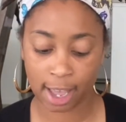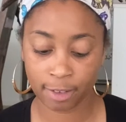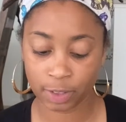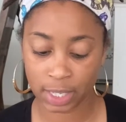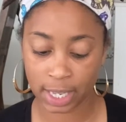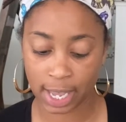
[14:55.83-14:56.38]

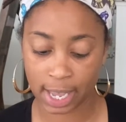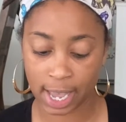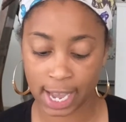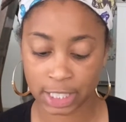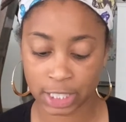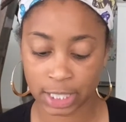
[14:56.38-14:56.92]
FEA,
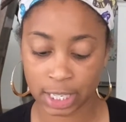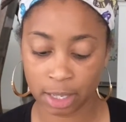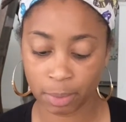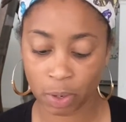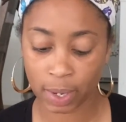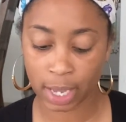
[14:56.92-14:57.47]
I should
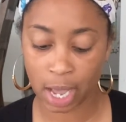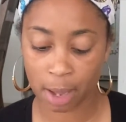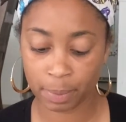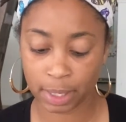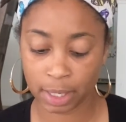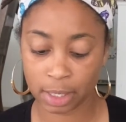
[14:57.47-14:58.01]
email a
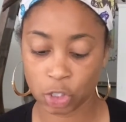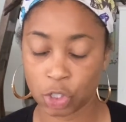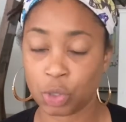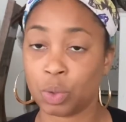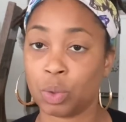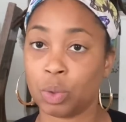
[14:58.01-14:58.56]
copy
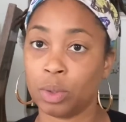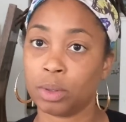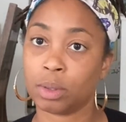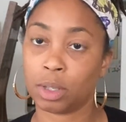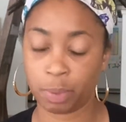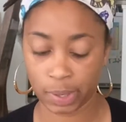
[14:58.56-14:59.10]
to
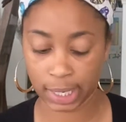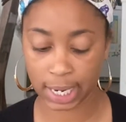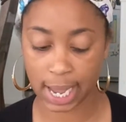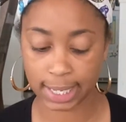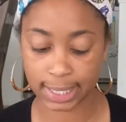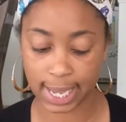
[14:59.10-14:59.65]
the point of
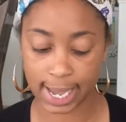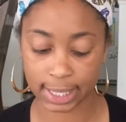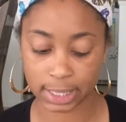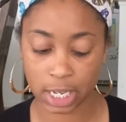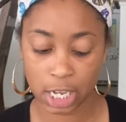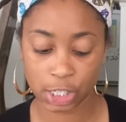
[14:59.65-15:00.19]

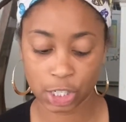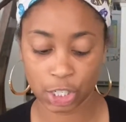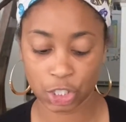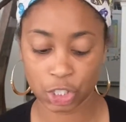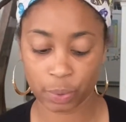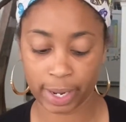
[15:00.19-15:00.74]
contact to
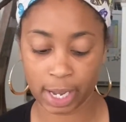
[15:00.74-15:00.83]
ensure a